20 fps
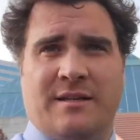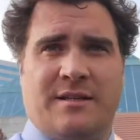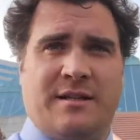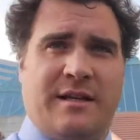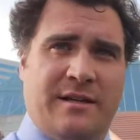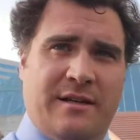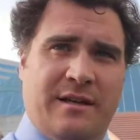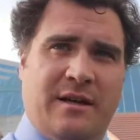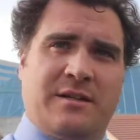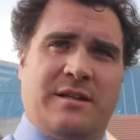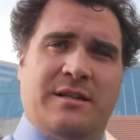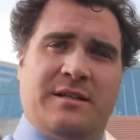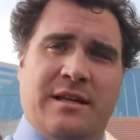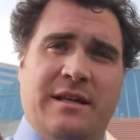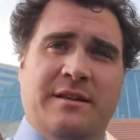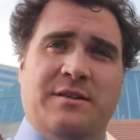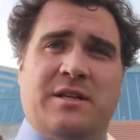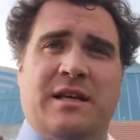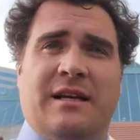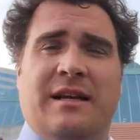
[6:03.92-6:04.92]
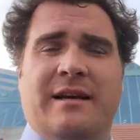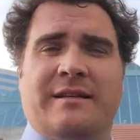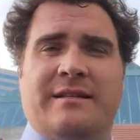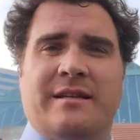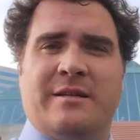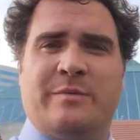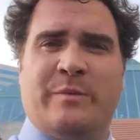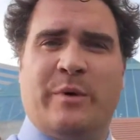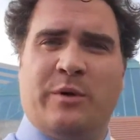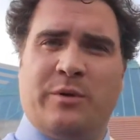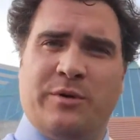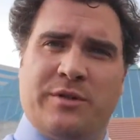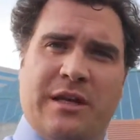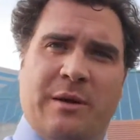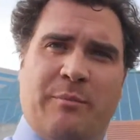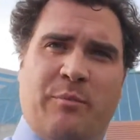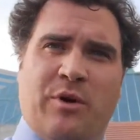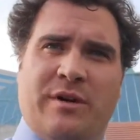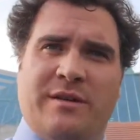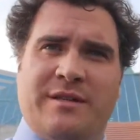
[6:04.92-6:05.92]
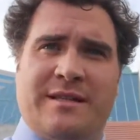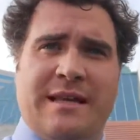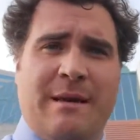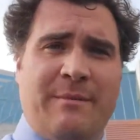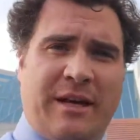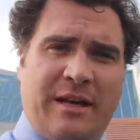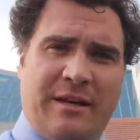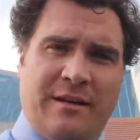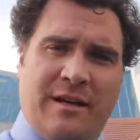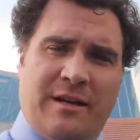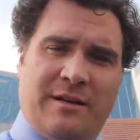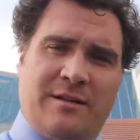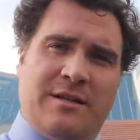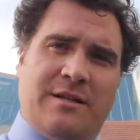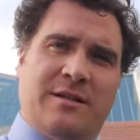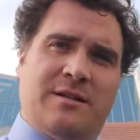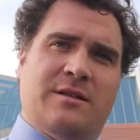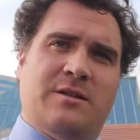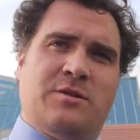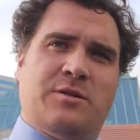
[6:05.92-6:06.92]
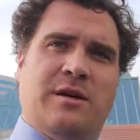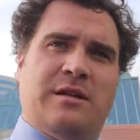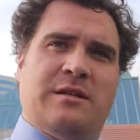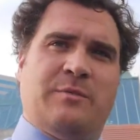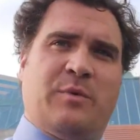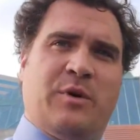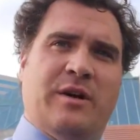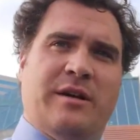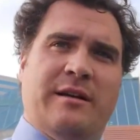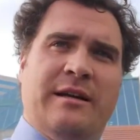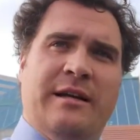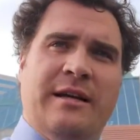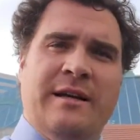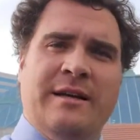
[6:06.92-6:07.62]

as conductors and insulators, but also print semiconductors to try to print